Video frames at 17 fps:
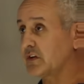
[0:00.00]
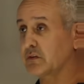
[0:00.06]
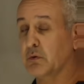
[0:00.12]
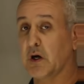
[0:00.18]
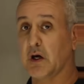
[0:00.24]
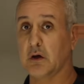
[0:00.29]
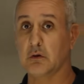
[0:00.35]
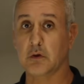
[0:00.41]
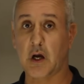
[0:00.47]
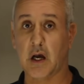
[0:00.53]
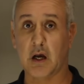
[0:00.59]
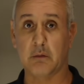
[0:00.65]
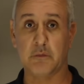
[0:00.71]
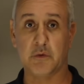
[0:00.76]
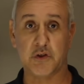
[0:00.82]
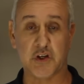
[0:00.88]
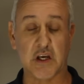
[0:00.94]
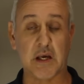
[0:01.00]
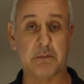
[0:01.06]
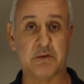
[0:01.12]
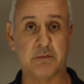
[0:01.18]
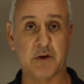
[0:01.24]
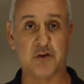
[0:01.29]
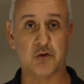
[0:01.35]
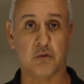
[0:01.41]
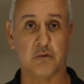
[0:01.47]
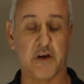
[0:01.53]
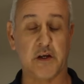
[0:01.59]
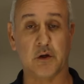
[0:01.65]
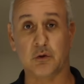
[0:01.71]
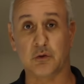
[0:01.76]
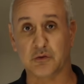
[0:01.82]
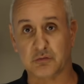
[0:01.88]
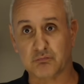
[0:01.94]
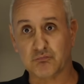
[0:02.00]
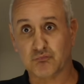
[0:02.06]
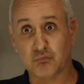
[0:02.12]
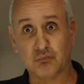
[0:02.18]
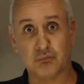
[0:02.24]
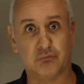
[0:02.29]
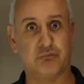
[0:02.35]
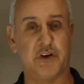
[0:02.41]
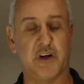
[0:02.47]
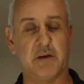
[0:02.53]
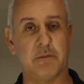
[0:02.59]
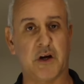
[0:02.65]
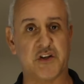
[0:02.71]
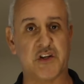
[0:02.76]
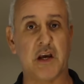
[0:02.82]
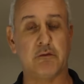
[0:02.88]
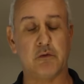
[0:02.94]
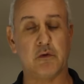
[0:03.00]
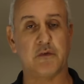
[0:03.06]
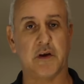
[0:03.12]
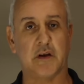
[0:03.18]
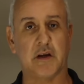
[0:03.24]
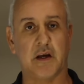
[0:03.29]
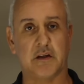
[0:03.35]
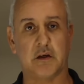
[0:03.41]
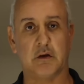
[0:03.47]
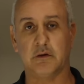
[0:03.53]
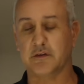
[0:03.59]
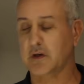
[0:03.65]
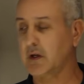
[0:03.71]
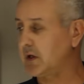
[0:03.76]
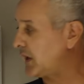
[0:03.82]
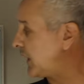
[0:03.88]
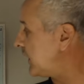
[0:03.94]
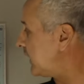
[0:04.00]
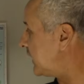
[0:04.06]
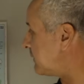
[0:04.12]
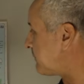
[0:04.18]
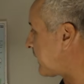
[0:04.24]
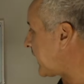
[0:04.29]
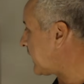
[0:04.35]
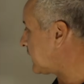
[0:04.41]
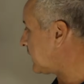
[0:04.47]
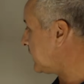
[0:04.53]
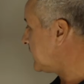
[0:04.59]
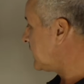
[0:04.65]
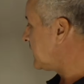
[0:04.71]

as well, GM special vehicles, pretty much everything they do is going to get hit badly.